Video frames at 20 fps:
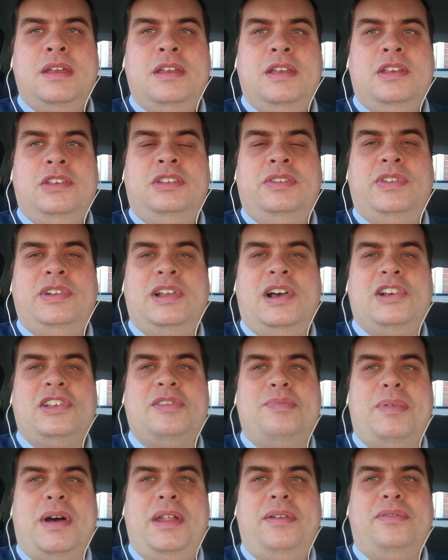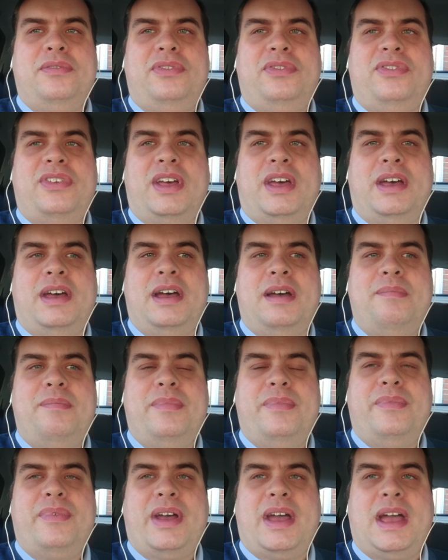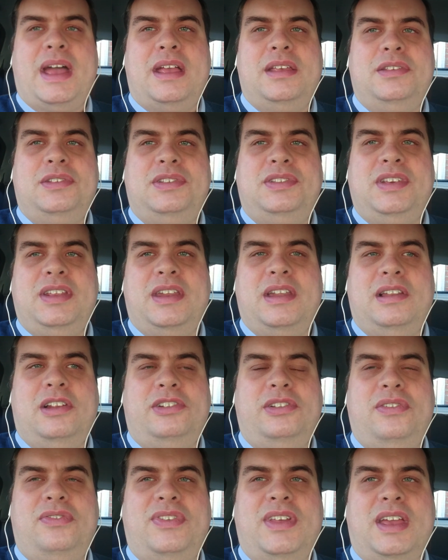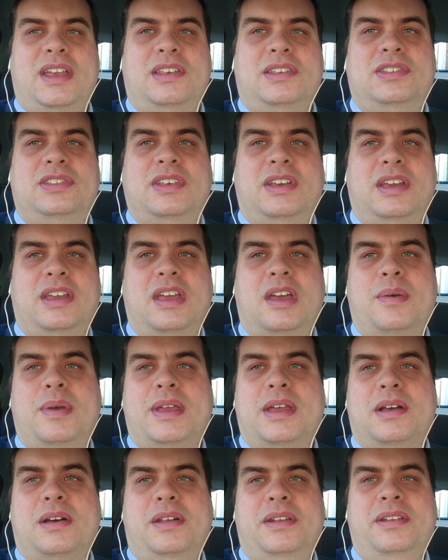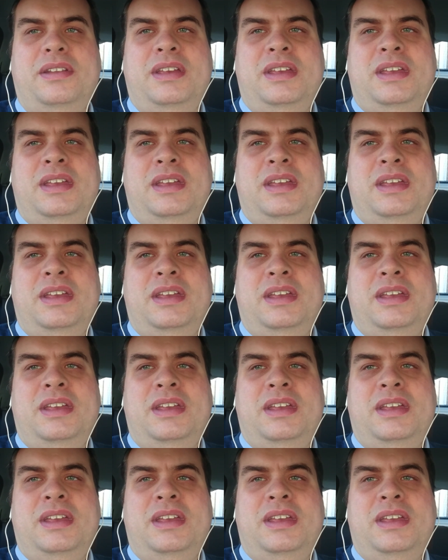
So the last month has seen a lot of things going on.